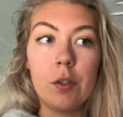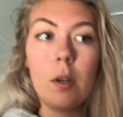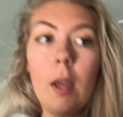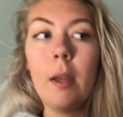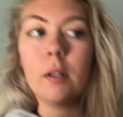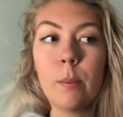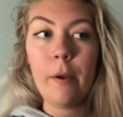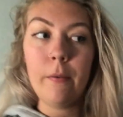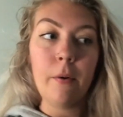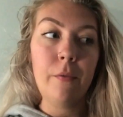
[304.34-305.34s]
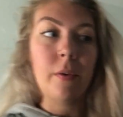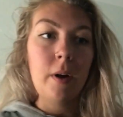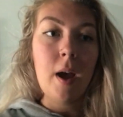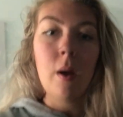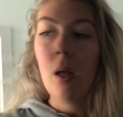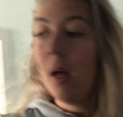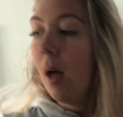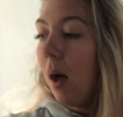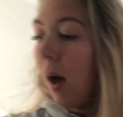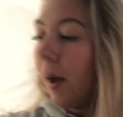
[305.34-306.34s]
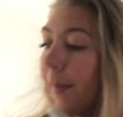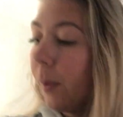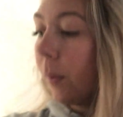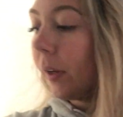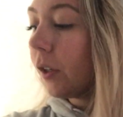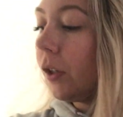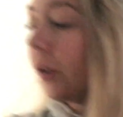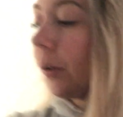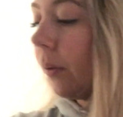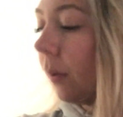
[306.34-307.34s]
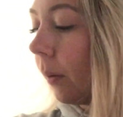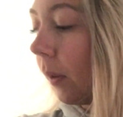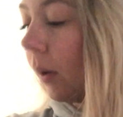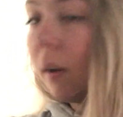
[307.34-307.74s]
taking it to my phone for now. I'm going to, hold on.